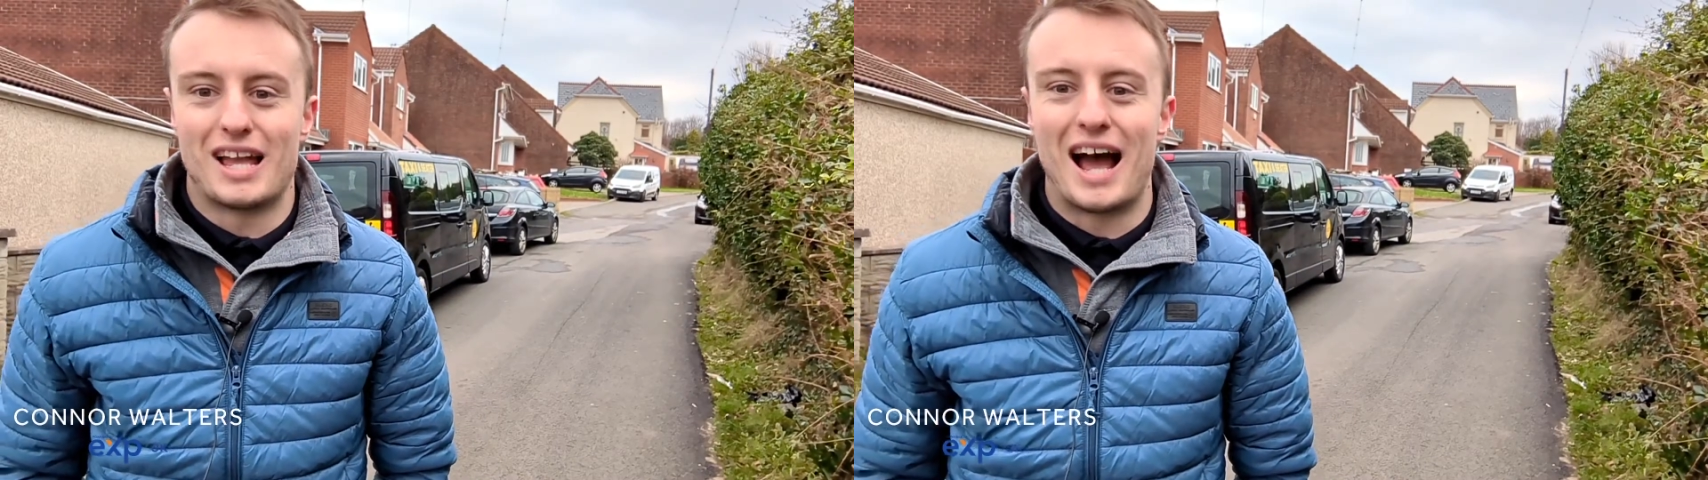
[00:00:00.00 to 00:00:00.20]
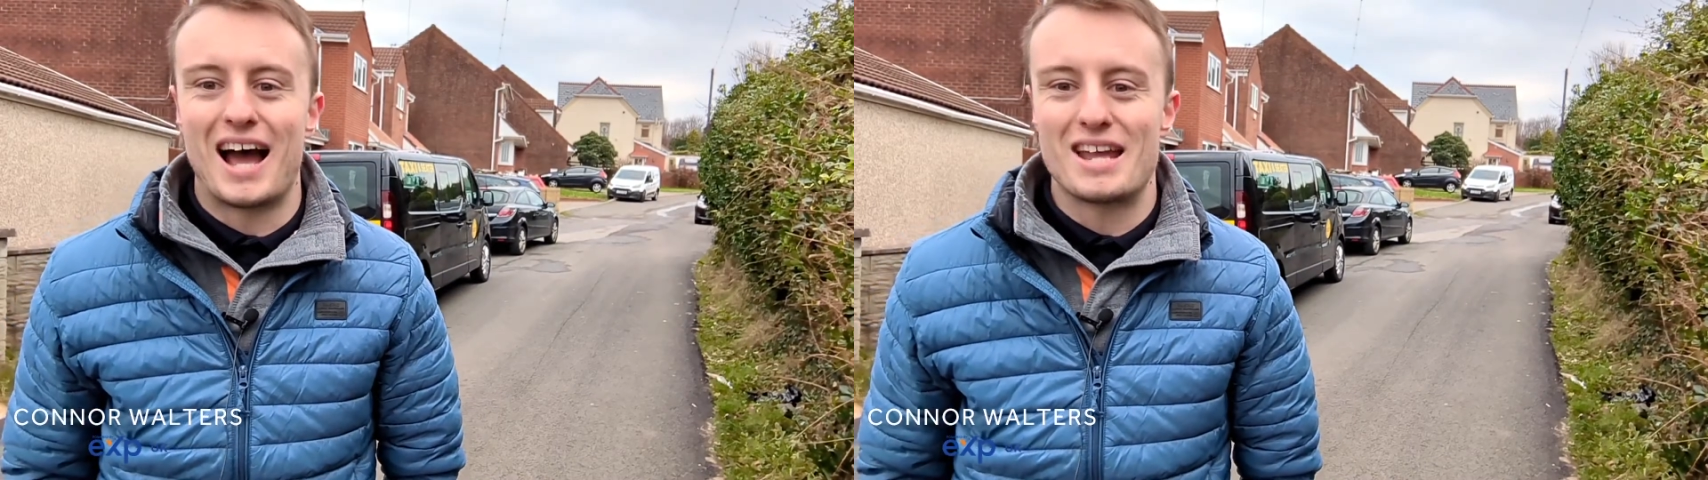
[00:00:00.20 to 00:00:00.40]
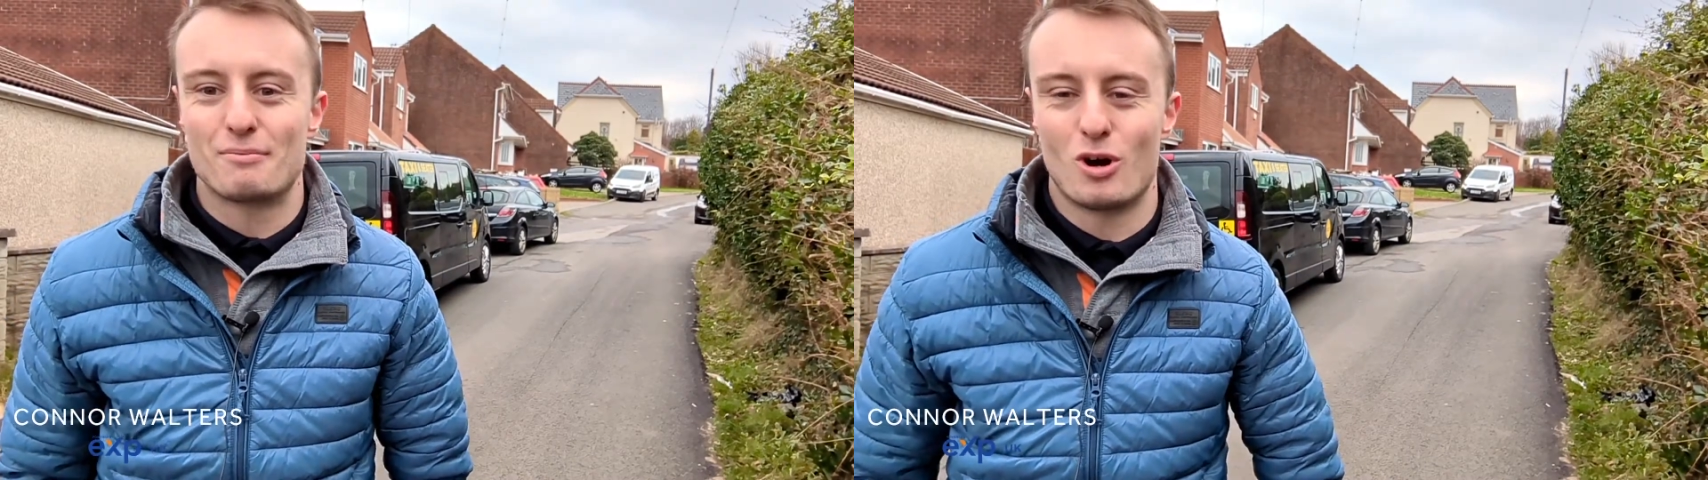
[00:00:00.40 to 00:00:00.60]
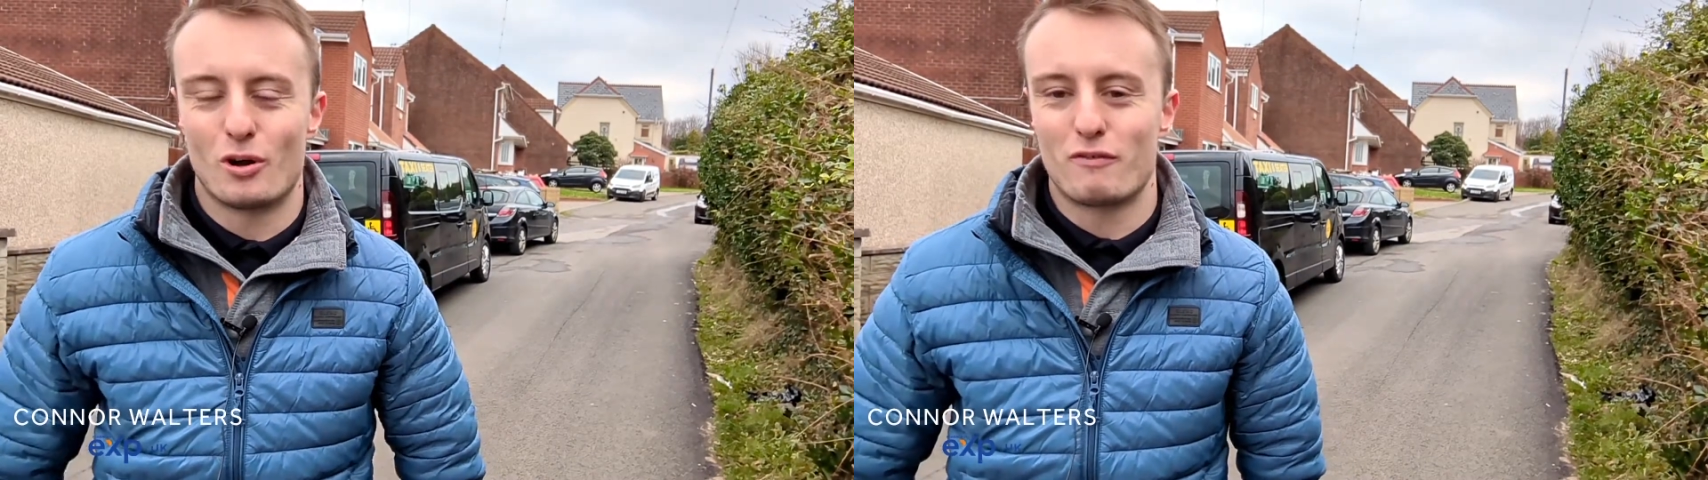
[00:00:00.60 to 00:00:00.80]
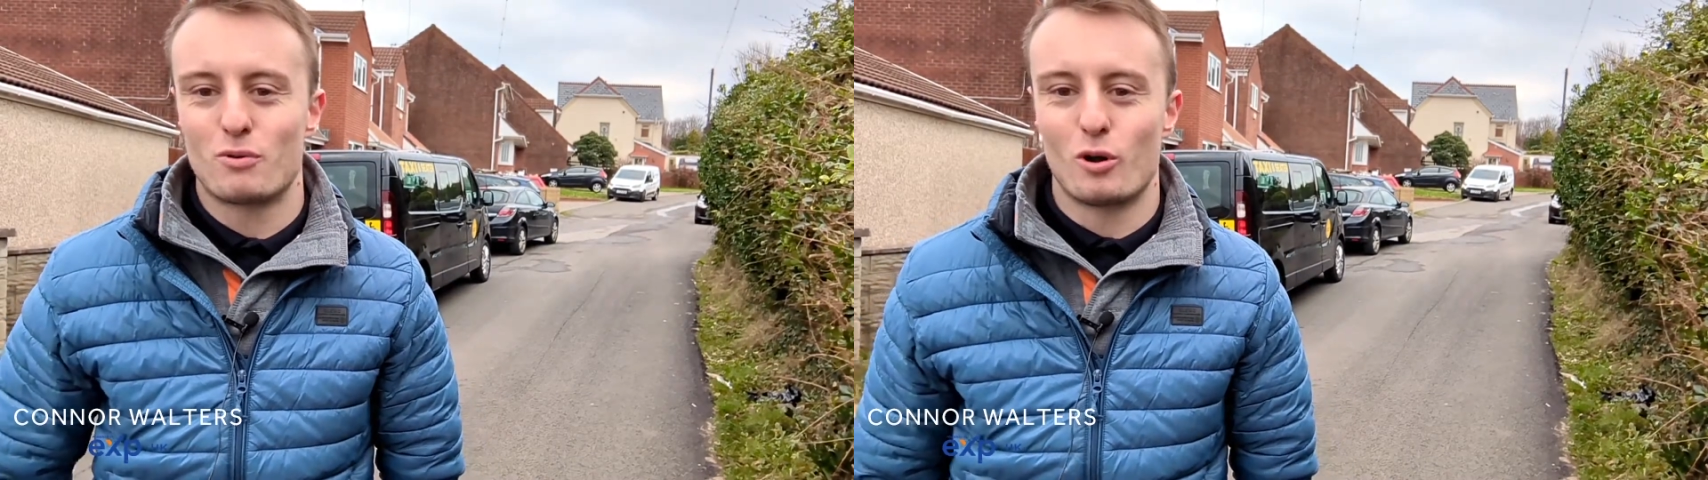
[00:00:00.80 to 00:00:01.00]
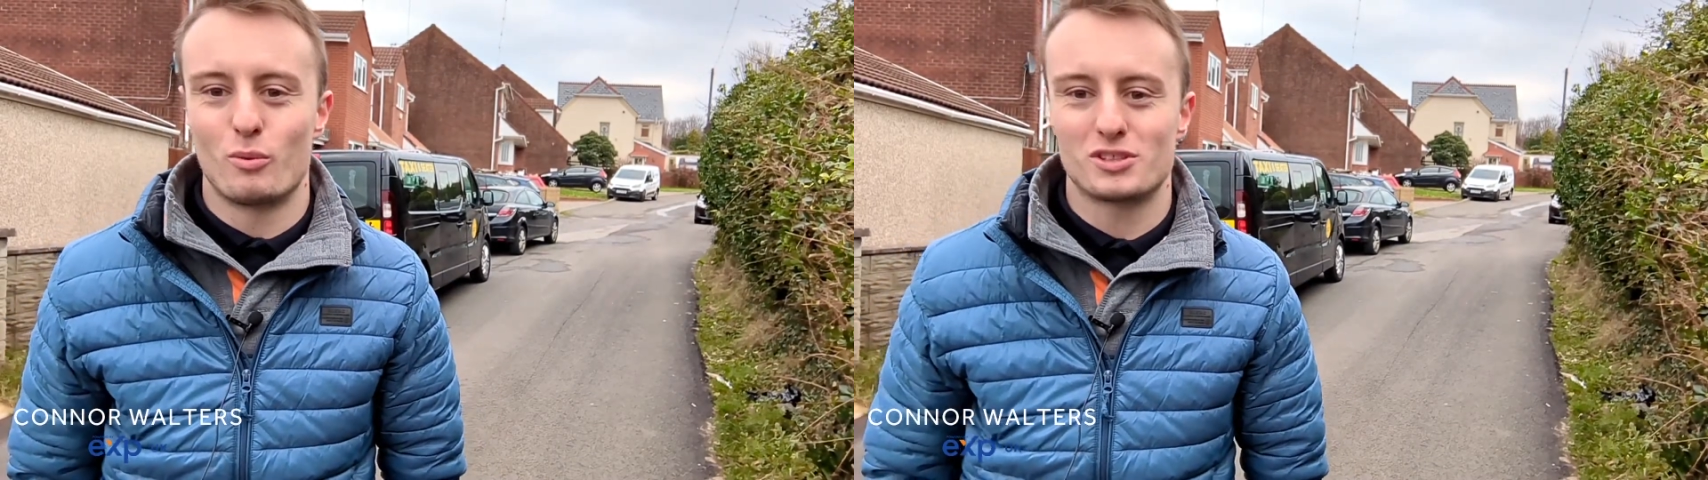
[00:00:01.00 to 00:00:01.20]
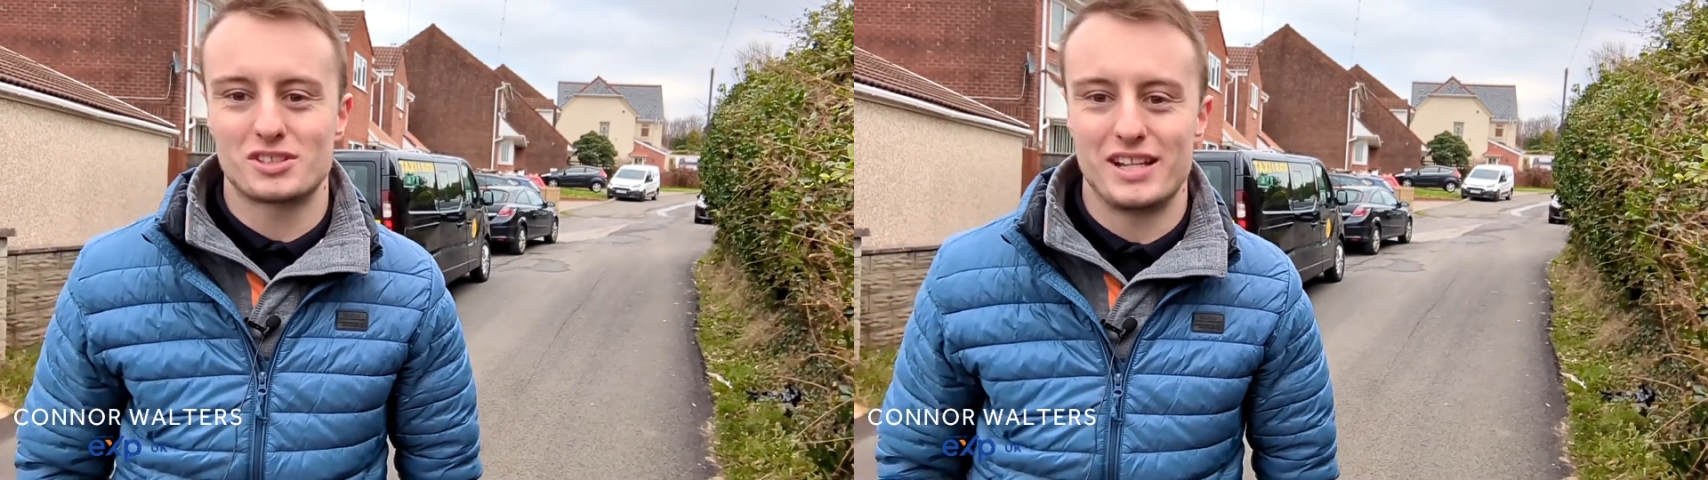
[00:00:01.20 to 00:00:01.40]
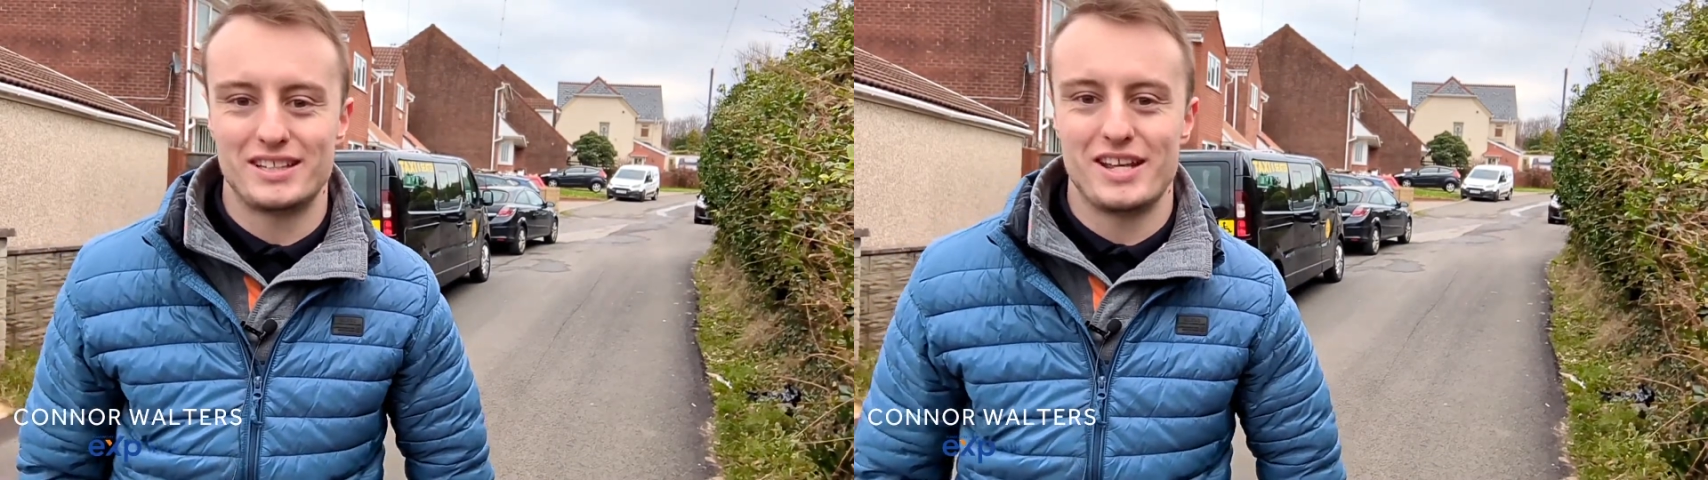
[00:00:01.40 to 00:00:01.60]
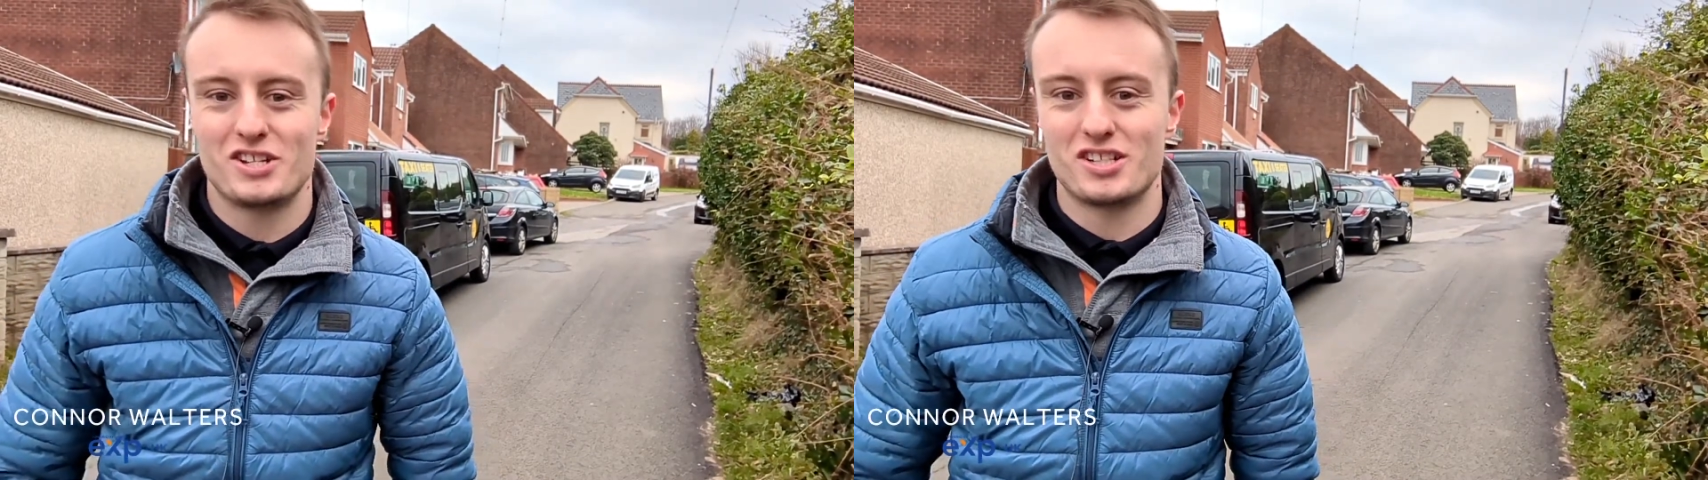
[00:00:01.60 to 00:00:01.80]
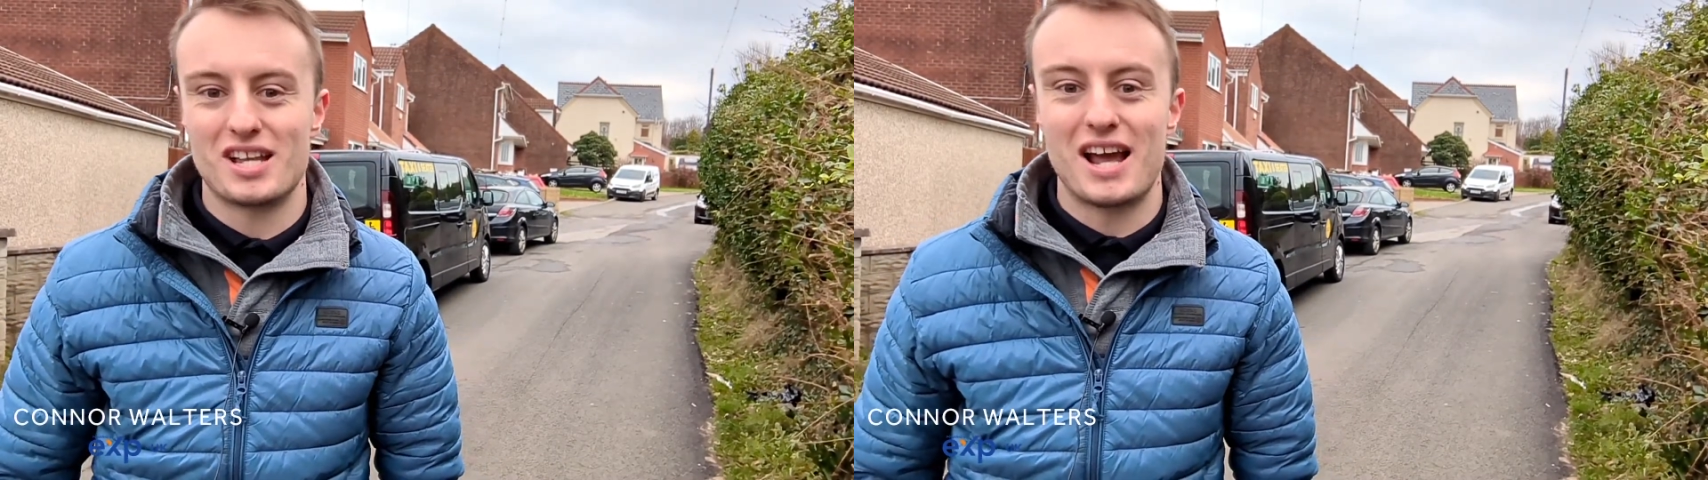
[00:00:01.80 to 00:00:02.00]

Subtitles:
Hi, I'm Connor from Connor's Estate Agents.